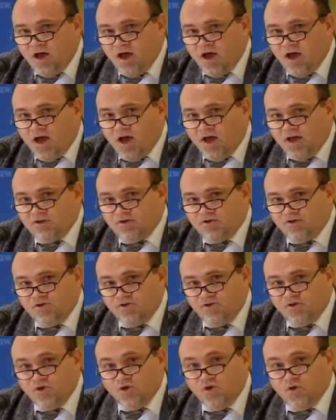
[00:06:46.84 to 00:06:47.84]

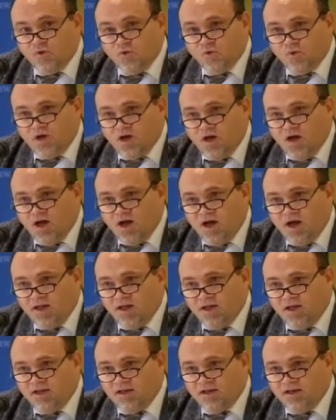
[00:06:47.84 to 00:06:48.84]
to do
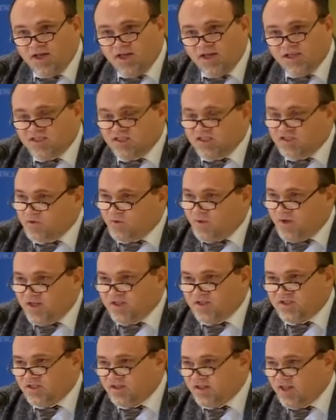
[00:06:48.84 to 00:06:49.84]
in a
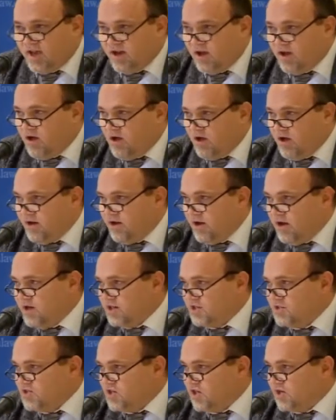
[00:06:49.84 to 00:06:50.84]
situation that
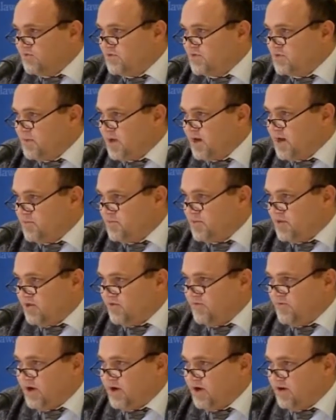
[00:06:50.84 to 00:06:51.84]
on its surface might
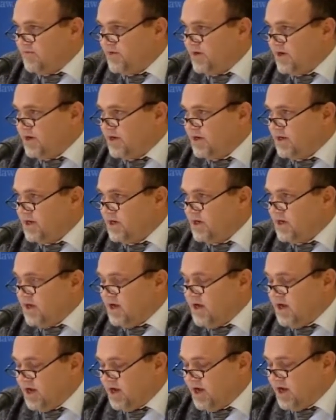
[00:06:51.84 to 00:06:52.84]
appear very, very
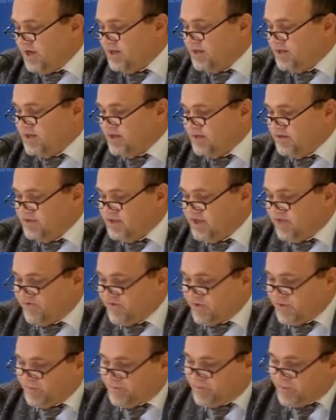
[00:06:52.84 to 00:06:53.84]

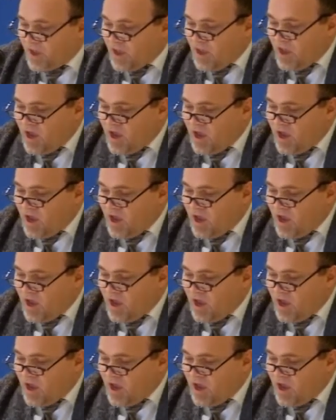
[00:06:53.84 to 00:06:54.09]
different.